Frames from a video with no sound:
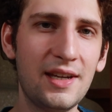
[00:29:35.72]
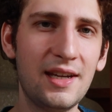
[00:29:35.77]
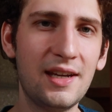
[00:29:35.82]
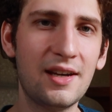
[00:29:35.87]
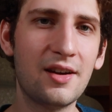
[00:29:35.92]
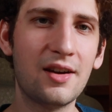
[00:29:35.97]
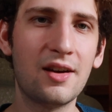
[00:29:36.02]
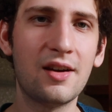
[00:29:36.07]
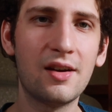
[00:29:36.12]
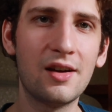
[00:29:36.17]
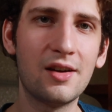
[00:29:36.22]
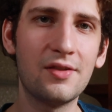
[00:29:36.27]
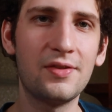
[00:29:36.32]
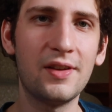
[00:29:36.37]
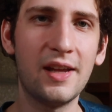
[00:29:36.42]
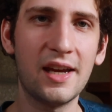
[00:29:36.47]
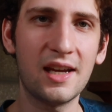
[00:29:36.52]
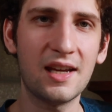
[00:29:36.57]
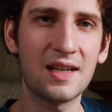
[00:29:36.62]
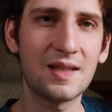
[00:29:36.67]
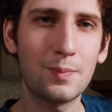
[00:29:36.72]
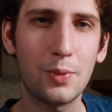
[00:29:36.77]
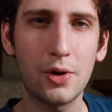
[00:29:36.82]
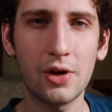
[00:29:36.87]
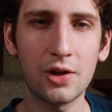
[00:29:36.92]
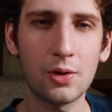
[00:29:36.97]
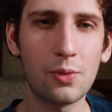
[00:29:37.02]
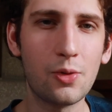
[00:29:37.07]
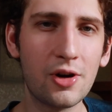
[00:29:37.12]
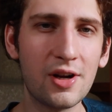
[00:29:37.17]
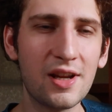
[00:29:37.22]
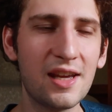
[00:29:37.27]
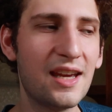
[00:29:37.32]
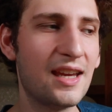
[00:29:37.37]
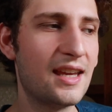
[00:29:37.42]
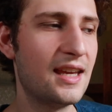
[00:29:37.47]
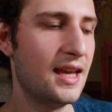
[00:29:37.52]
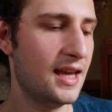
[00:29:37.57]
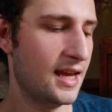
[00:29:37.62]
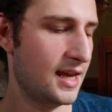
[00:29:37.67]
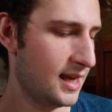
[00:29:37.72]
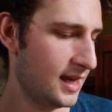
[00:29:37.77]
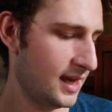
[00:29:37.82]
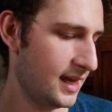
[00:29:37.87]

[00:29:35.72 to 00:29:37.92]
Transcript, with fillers: here of like a spoiler warning,